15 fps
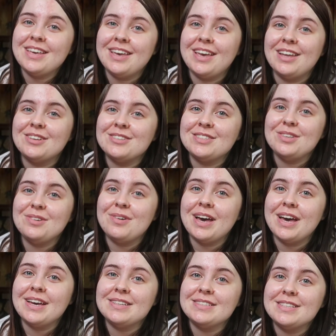And I'll see you
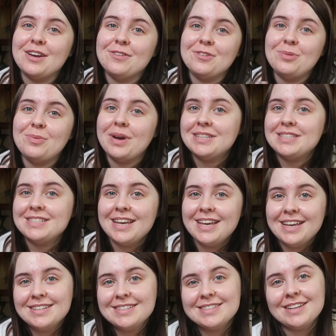guys every Wednesday
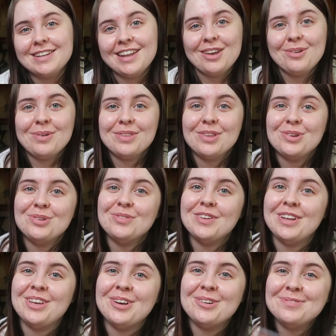and Sunday with a new
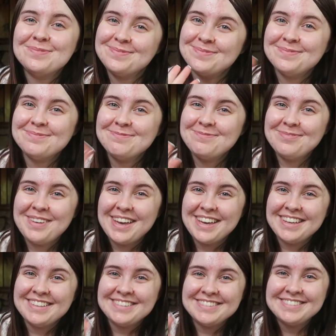video.
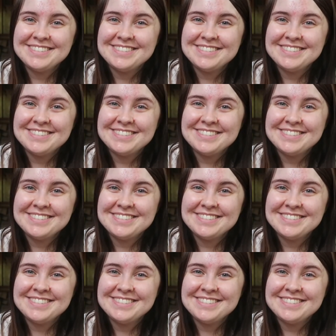Bye.